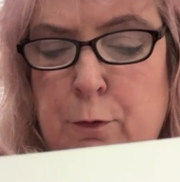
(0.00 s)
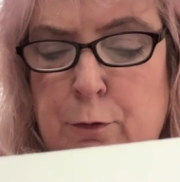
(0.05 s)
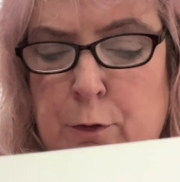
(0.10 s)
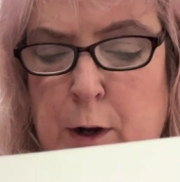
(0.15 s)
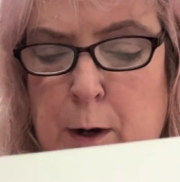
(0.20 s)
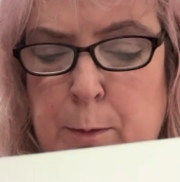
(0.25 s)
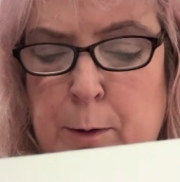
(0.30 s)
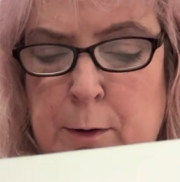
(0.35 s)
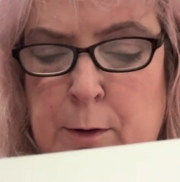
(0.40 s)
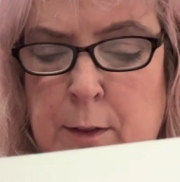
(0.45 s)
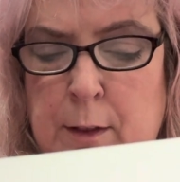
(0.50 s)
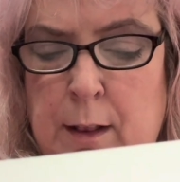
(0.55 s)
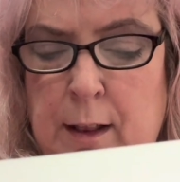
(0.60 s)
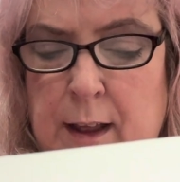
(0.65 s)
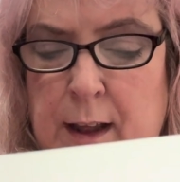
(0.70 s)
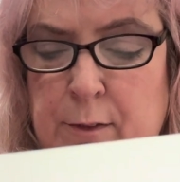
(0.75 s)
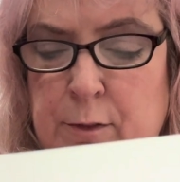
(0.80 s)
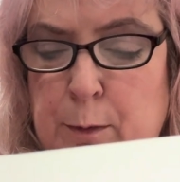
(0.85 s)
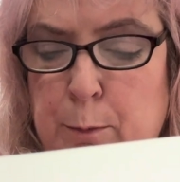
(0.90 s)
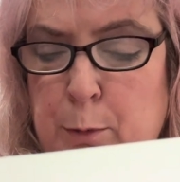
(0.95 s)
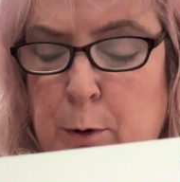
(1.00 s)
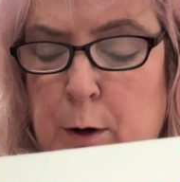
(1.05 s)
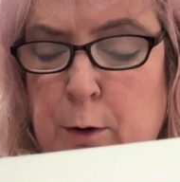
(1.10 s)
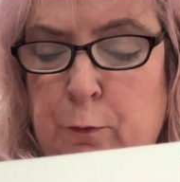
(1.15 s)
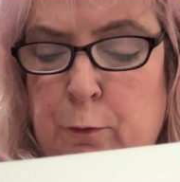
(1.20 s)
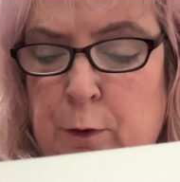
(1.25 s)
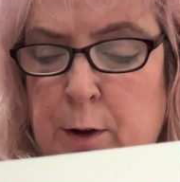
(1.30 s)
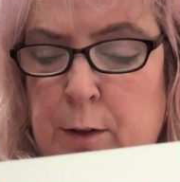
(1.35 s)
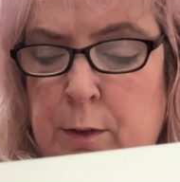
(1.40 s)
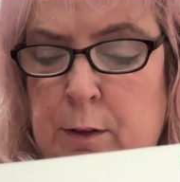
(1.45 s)
sharply to the left and broke
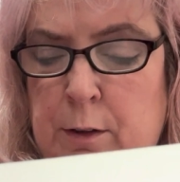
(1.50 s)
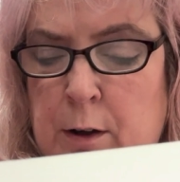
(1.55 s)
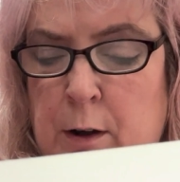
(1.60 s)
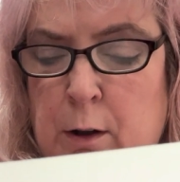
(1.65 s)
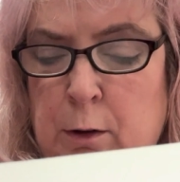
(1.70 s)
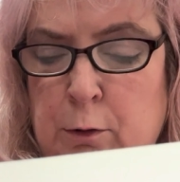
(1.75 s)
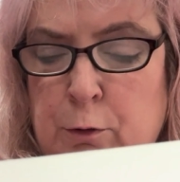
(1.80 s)
free of the taller